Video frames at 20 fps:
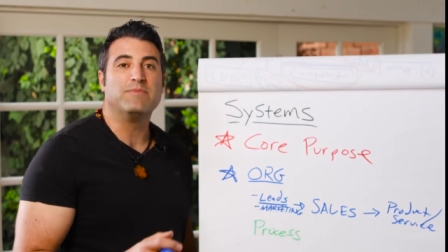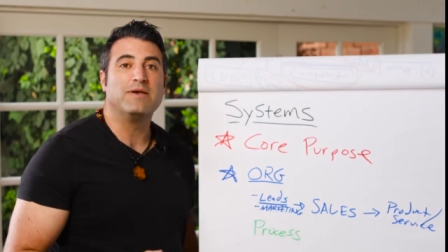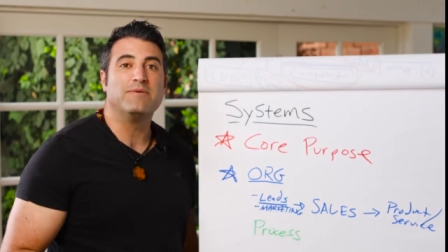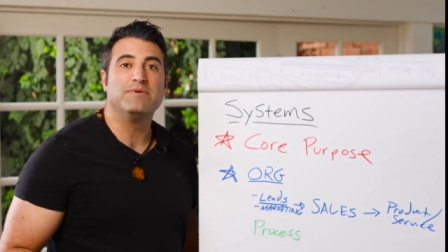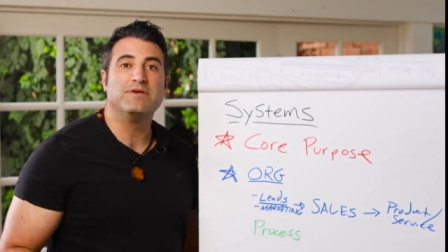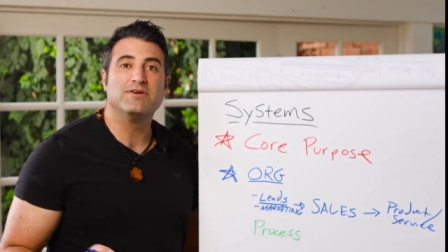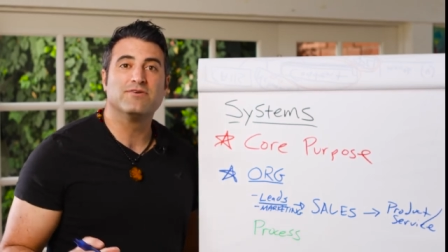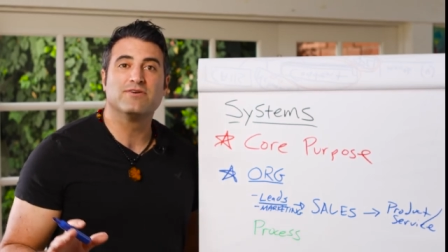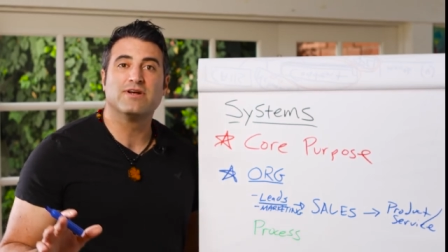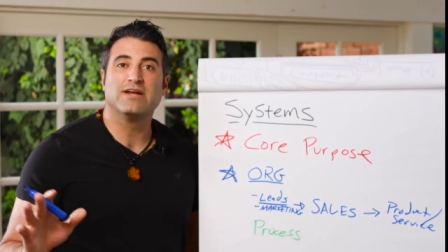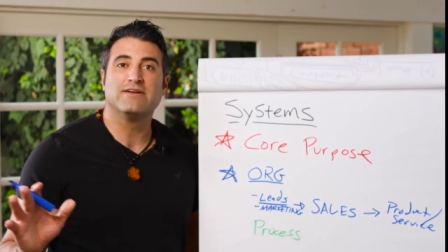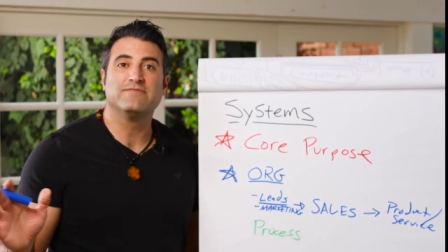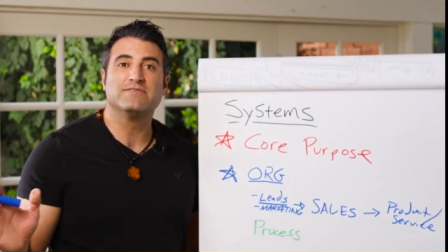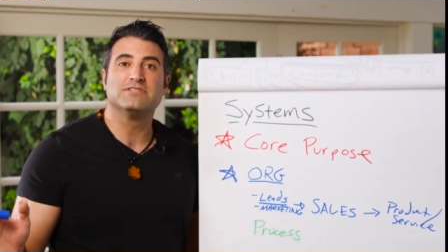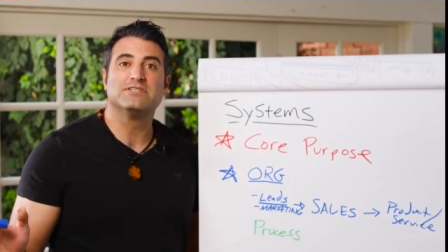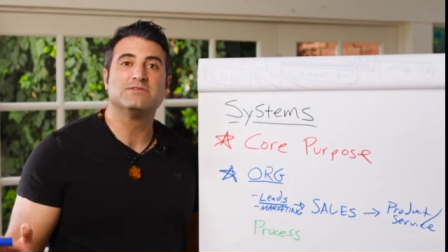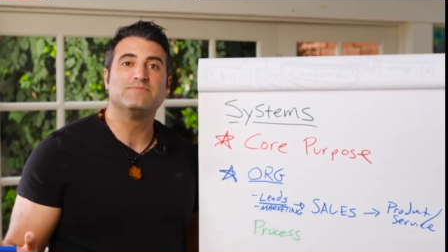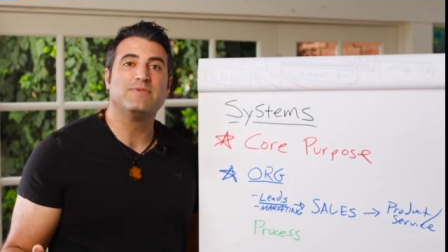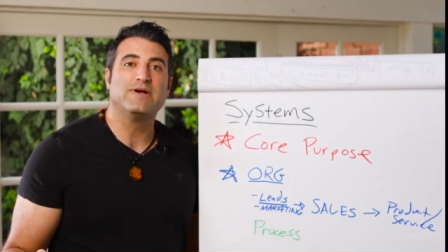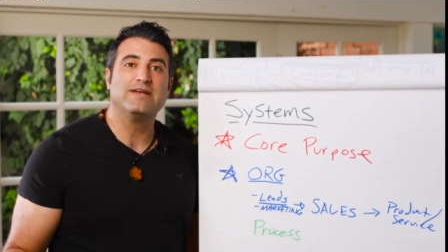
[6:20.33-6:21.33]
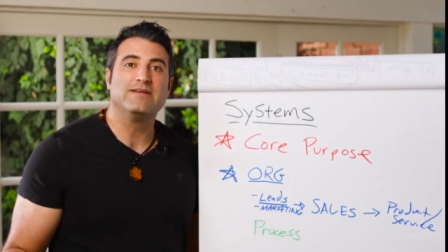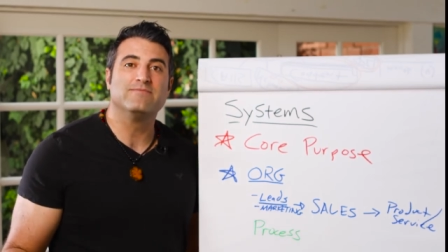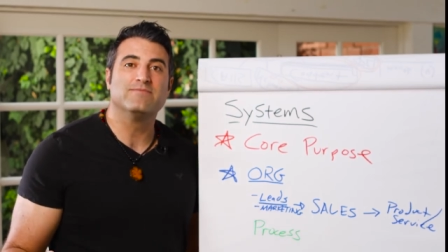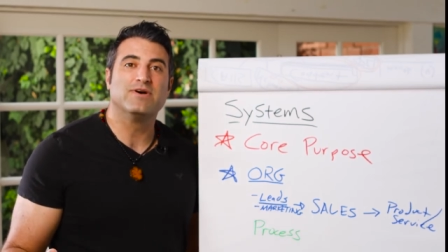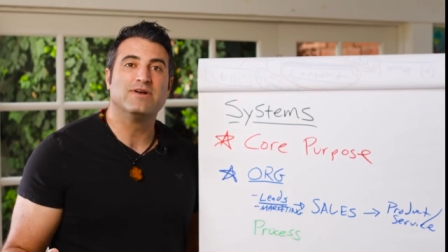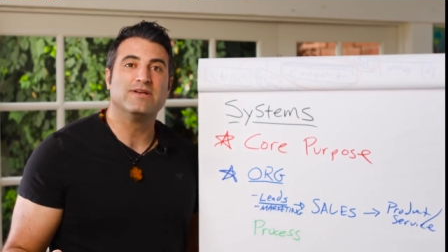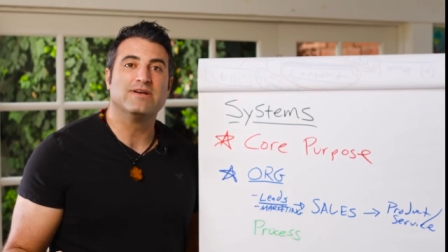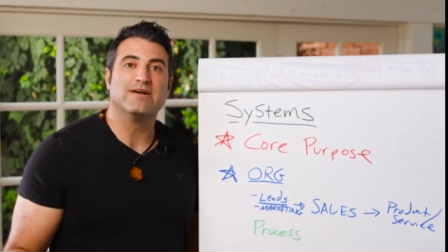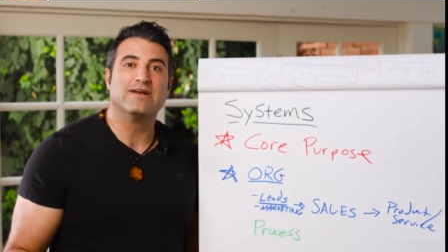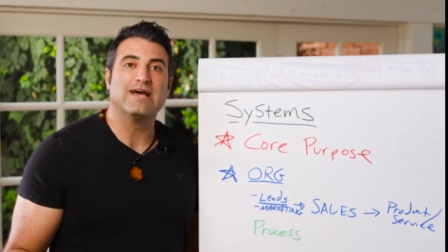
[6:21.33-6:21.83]
Maybe you're not even spending
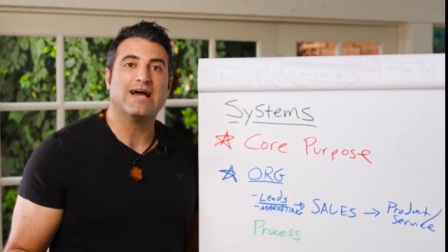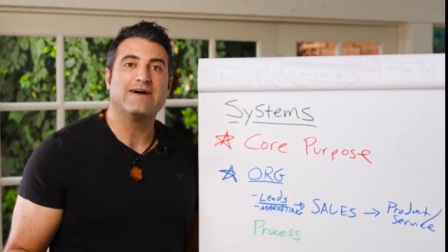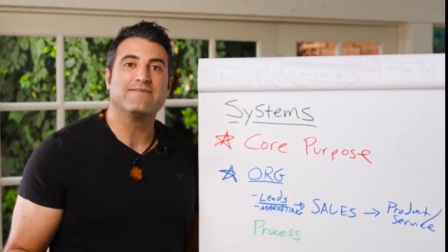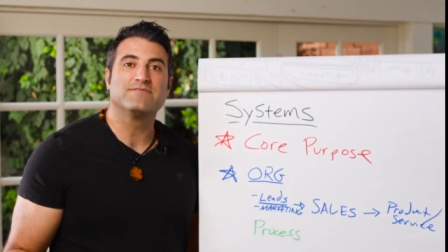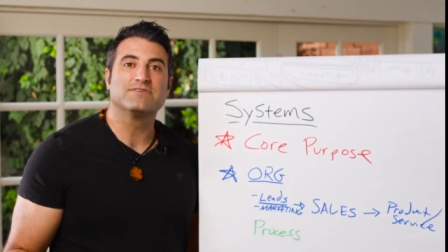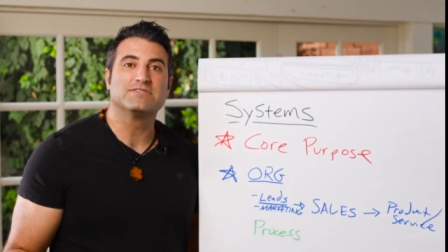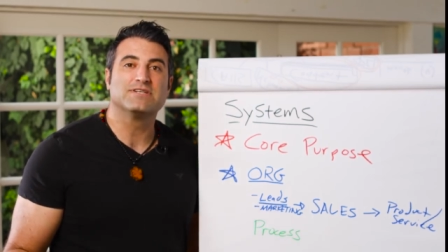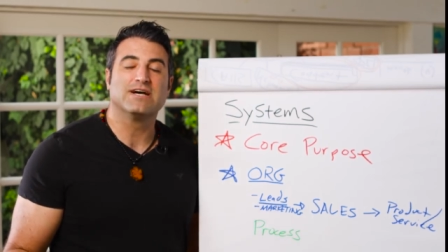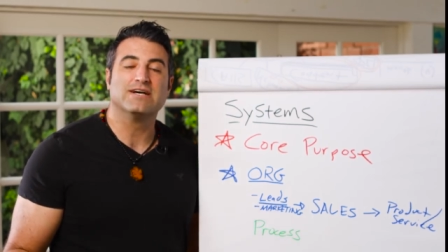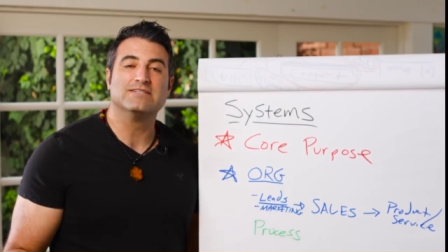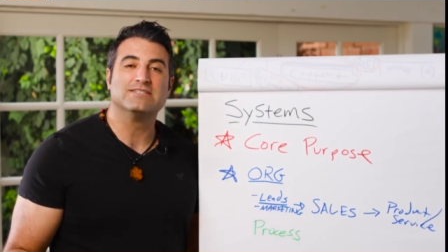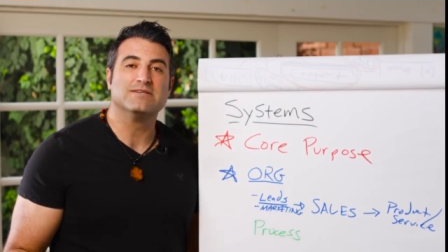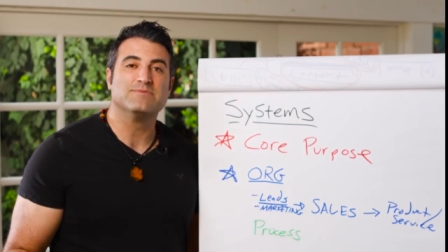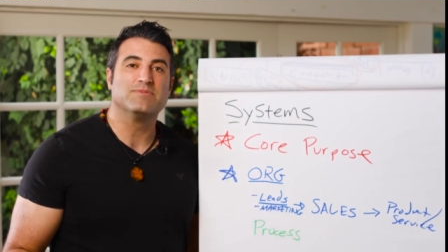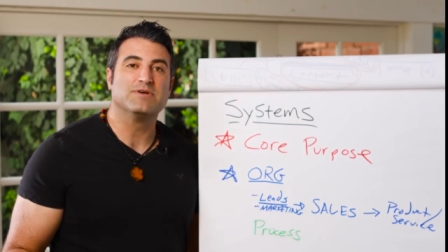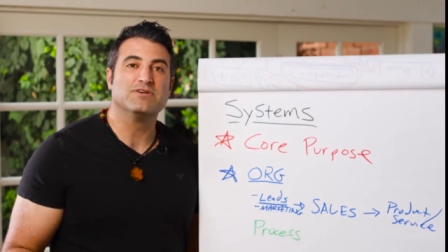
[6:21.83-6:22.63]
money on advertising,